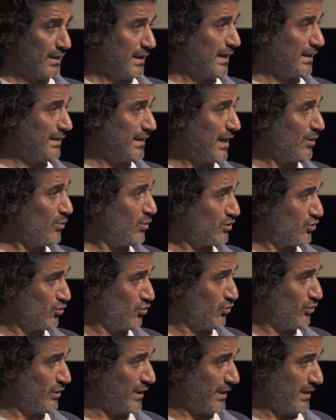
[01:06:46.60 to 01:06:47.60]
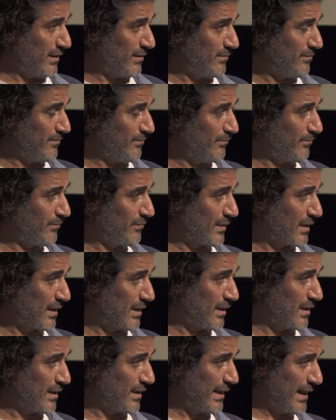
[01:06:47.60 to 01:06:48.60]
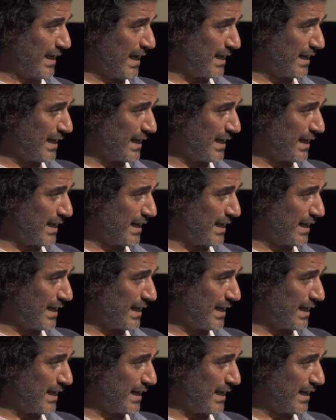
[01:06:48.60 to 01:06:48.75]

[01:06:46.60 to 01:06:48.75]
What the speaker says: And that was Nuri. He